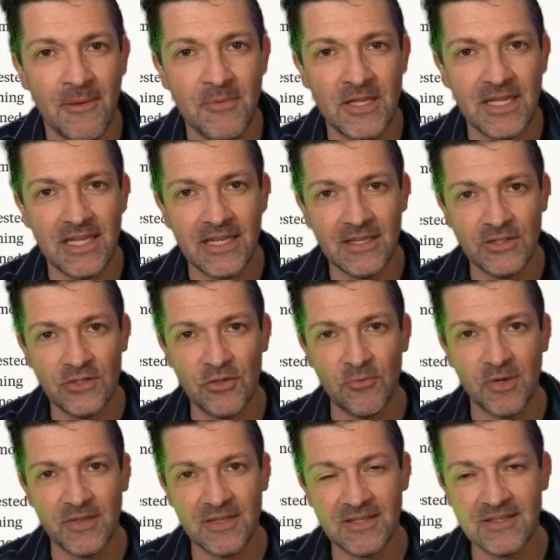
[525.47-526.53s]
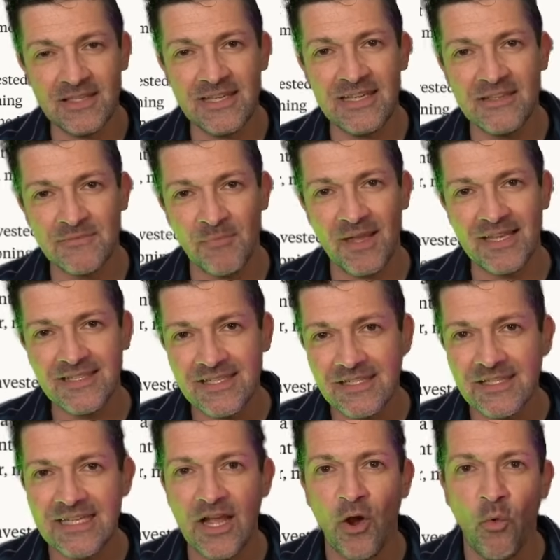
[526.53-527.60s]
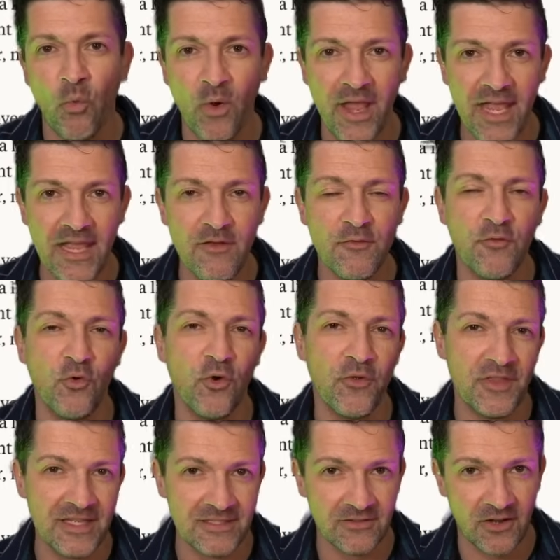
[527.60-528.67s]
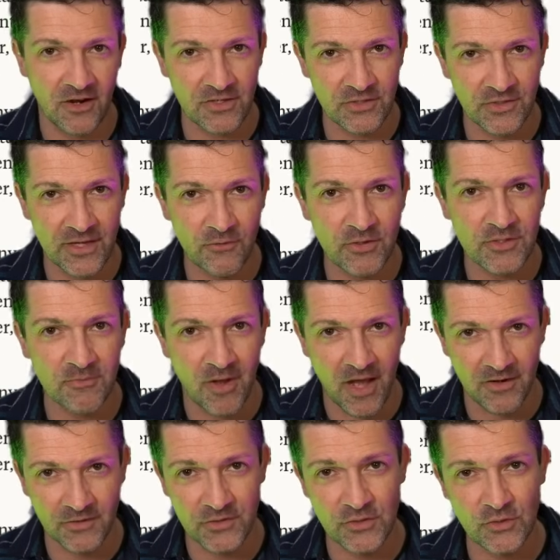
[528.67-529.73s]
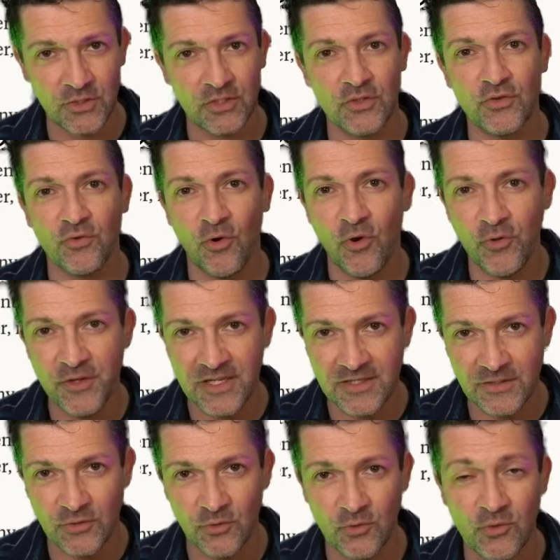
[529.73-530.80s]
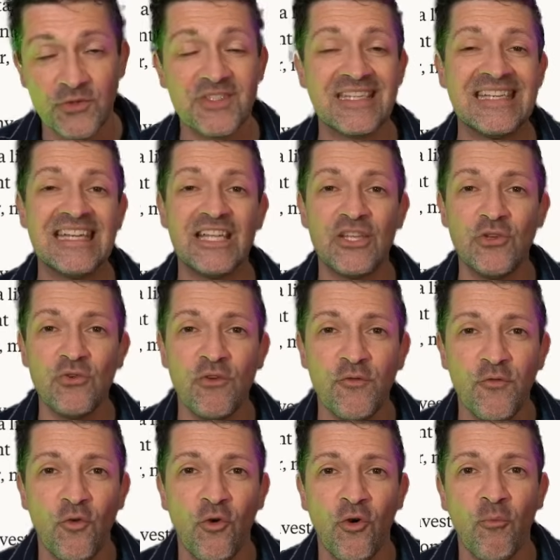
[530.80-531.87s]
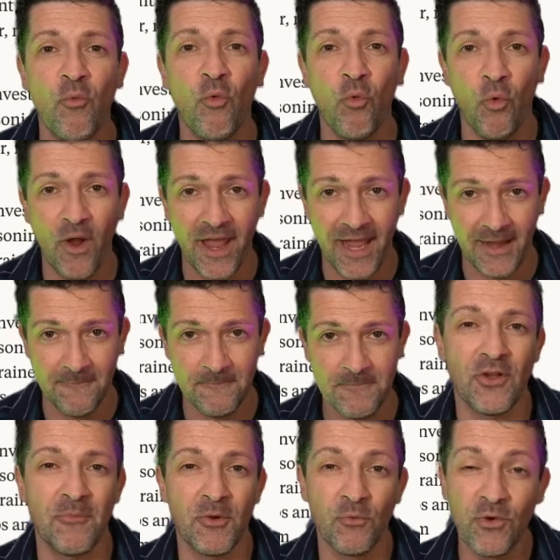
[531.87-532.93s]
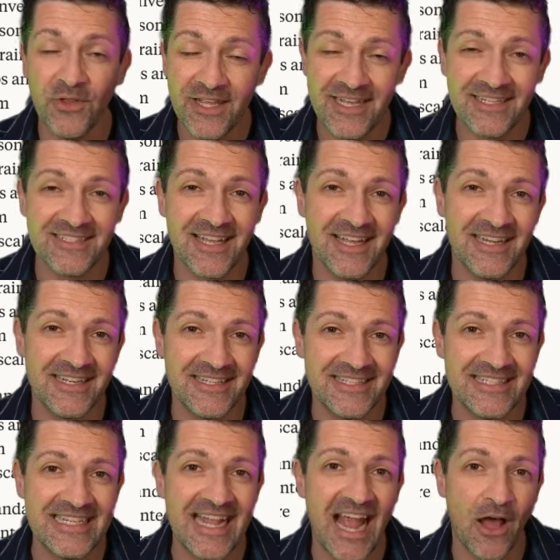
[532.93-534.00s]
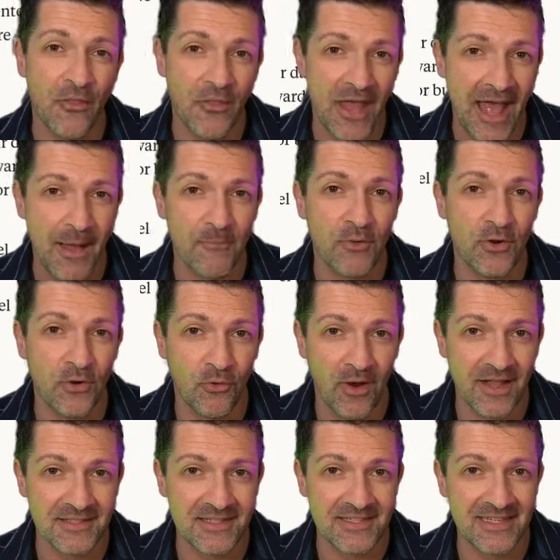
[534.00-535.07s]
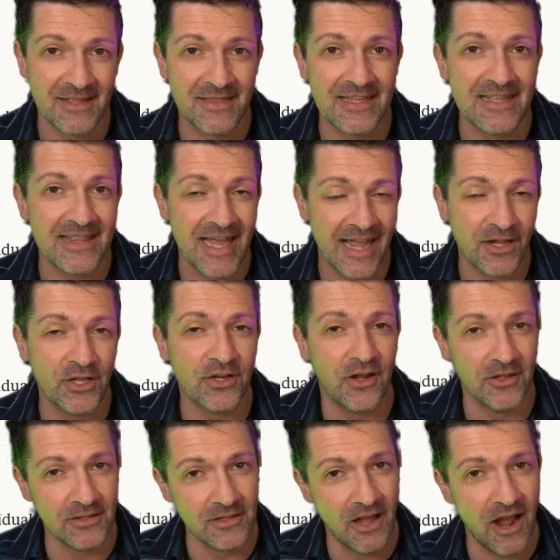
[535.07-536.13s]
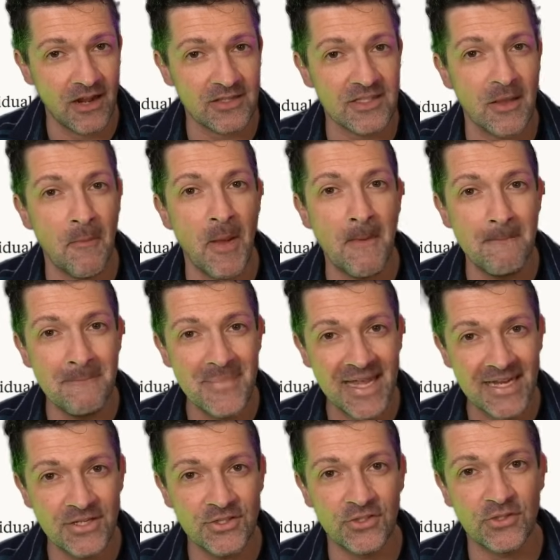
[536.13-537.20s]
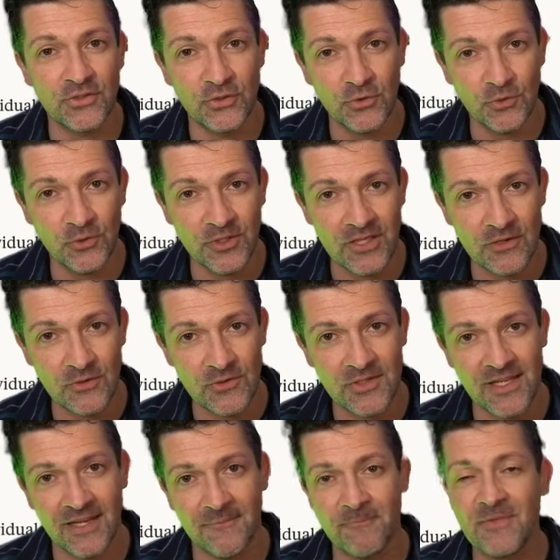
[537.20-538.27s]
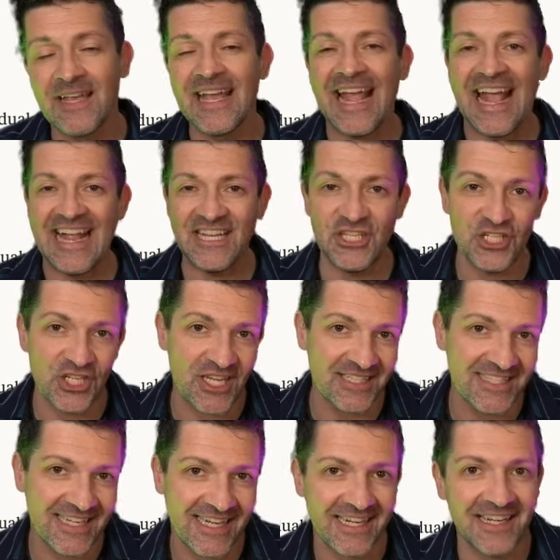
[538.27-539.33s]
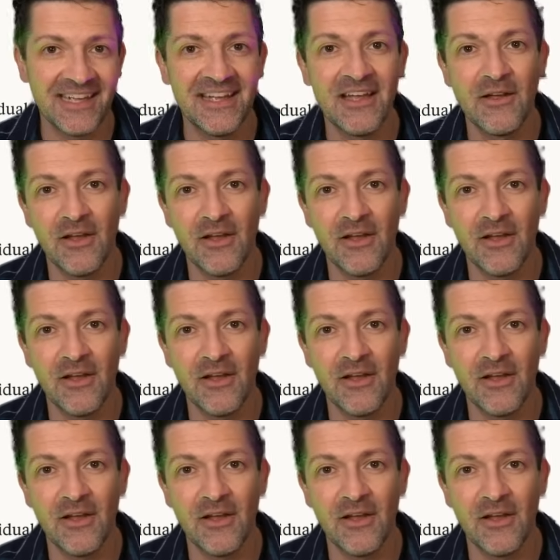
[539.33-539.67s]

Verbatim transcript: time to get into, but this is basically a way for these large language models to control these tools in a uniform way. So I'm really excited to see how that progresses. I think that could unlock some major tool use and agentic